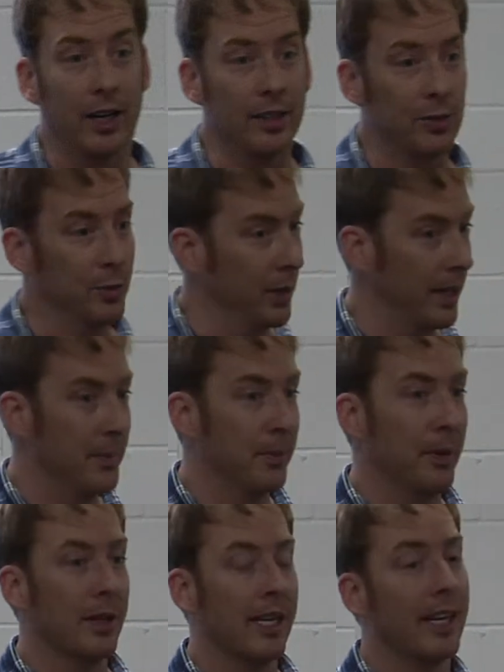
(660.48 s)
us, we can
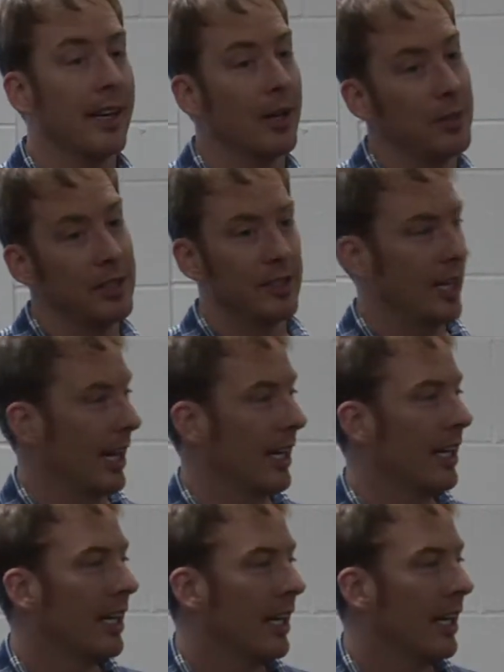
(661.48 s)
build anything we see.